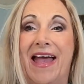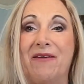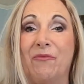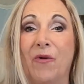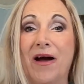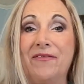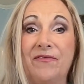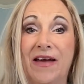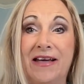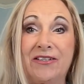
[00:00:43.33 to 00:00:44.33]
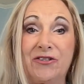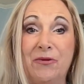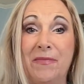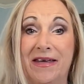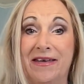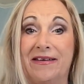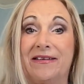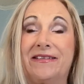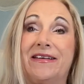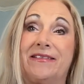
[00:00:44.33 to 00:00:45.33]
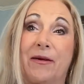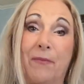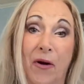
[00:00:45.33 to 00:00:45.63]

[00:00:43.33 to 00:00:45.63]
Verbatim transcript: and what Fashion is a